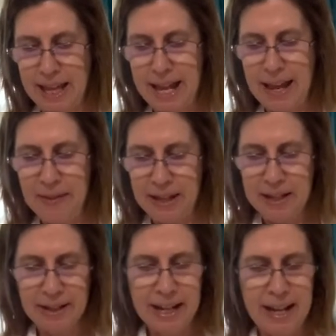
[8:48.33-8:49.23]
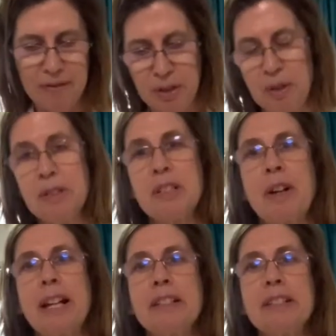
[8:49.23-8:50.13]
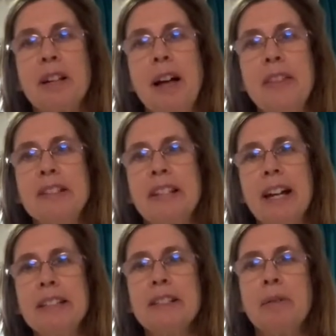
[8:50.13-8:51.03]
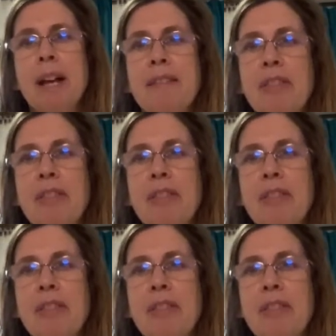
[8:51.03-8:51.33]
and then you're gonna have 2 strands on this side. So we have